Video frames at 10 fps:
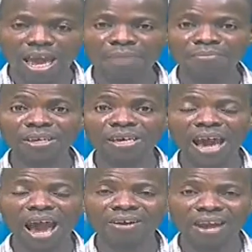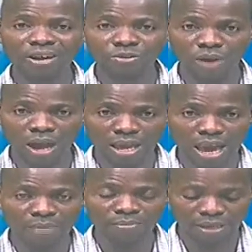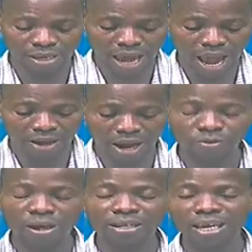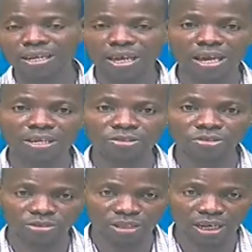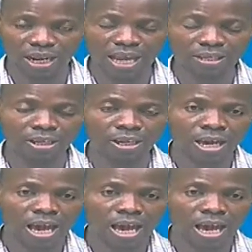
M-A-R-R-Y, M-A-R-R-Y. Then A is underlined,